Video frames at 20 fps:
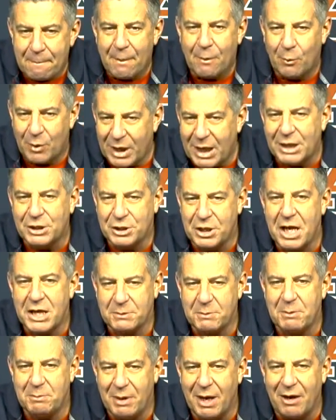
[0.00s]
We got a chance
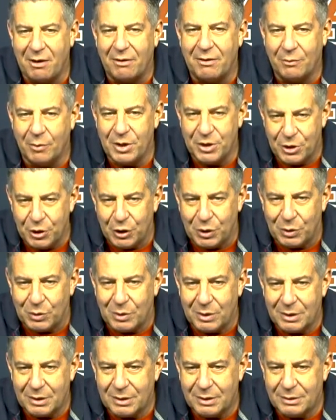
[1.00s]
to be better. We do.
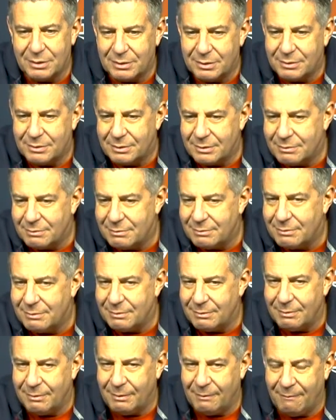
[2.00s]

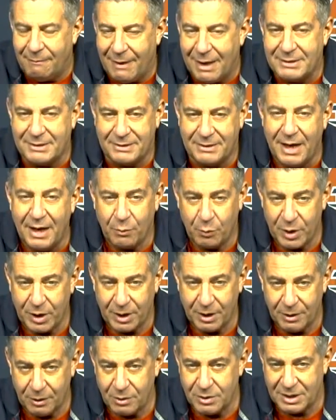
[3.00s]
That said, we
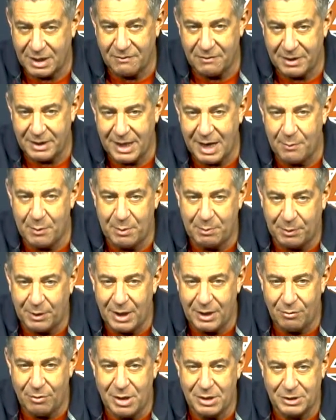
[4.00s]
could lose every game we
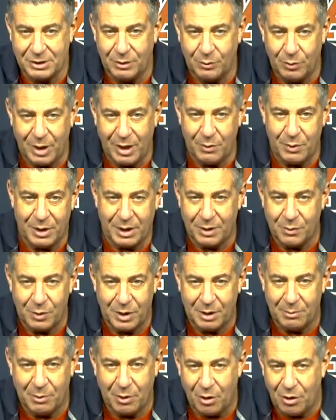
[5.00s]
play the rest of the way. We can
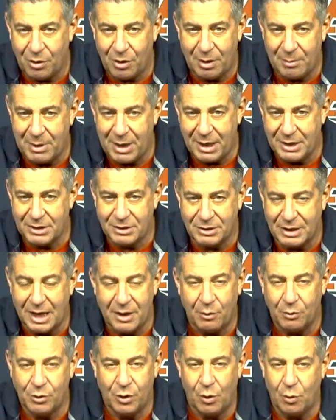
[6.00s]
win them all. I mean, I
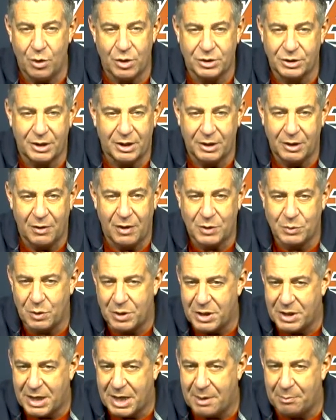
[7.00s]
don't know where it's going to go. That's why
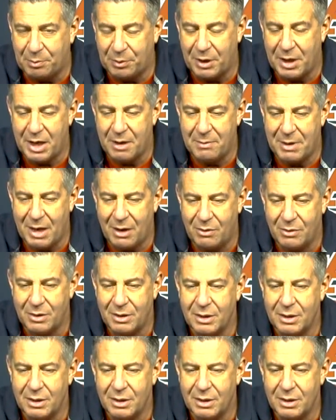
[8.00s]
you kind of play them out.